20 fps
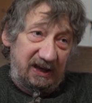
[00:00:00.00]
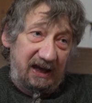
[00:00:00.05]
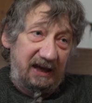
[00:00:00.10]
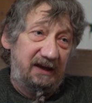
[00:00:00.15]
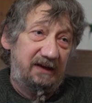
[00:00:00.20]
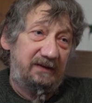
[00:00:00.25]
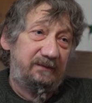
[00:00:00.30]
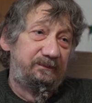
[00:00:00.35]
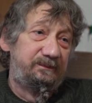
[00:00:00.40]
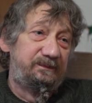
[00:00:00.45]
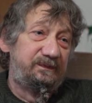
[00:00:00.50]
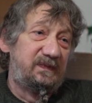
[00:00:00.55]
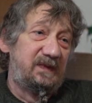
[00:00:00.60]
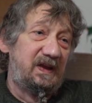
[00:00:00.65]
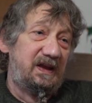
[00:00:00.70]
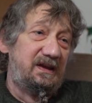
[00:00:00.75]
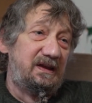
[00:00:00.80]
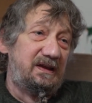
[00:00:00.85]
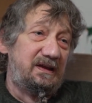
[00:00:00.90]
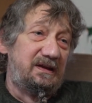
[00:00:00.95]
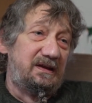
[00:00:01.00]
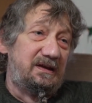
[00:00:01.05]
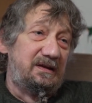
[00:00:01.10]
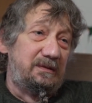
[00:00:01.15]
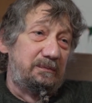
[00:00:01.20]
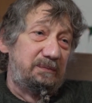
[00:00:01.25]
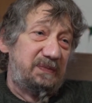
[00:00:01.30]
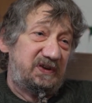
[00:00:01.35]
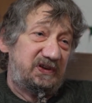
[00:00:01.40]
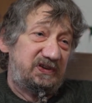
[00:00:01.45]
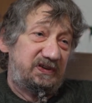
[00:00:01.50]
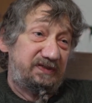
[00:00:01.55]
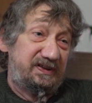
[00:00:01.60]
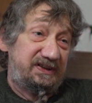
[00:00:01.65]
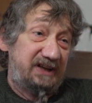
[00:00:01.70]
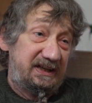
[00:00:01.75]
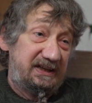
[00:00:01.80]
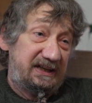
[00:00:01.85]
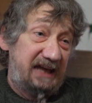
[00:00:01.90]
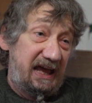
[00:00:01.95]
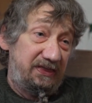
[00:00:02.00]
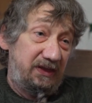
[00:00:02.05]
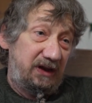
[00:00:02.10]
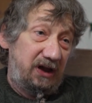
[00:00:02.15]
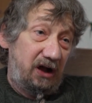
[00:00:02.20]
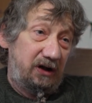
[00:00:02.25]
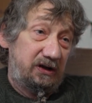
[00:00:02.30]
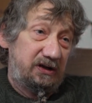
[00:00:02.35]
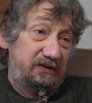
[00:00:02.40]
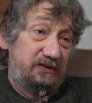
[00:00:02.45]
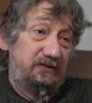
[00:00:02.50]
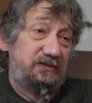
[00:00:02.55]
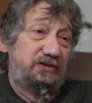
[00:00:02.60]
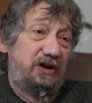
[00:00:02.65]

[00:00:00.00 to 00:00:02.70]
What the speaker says: care, because if I didn't get the lung